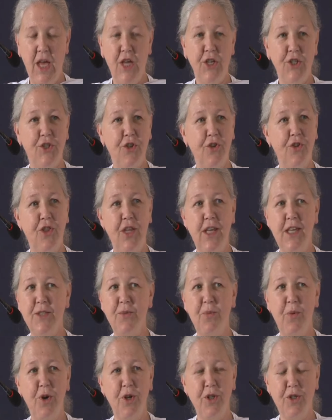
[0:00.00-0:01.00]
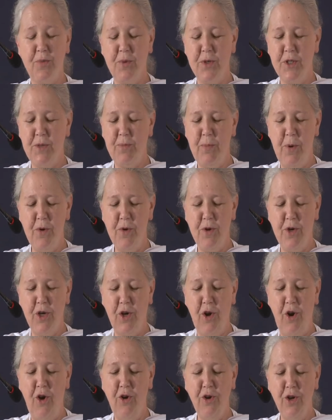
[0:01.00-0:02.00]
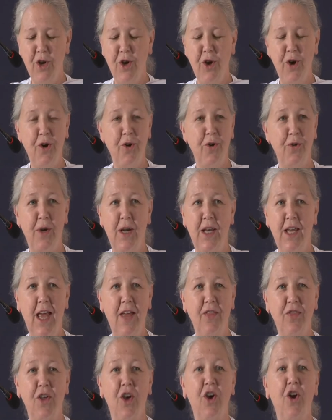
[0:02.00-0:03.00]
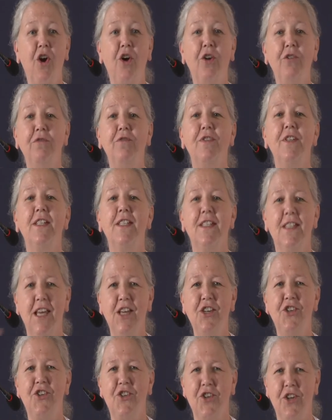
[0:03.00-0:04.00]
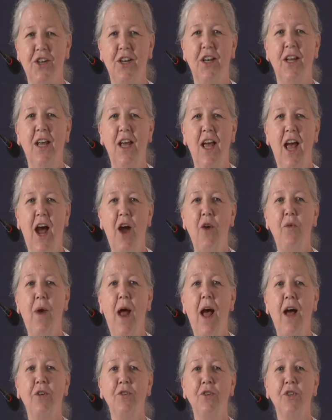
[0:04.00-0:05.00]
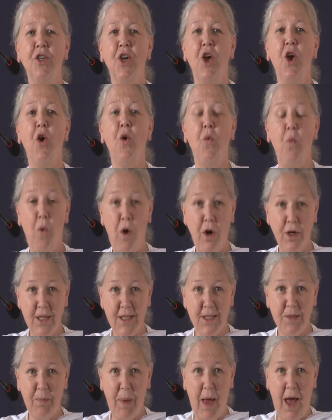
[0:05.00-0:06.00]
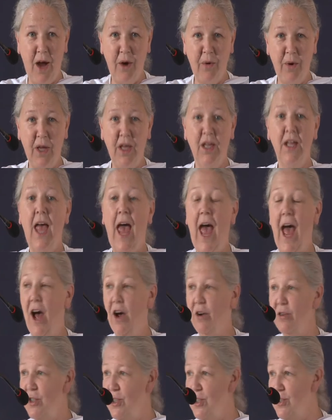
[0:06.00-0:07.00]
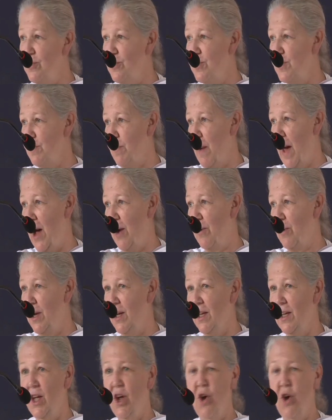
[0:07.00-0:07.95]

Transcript: So these words were spoken long ago, and yet the conversation around what is power, how to use power,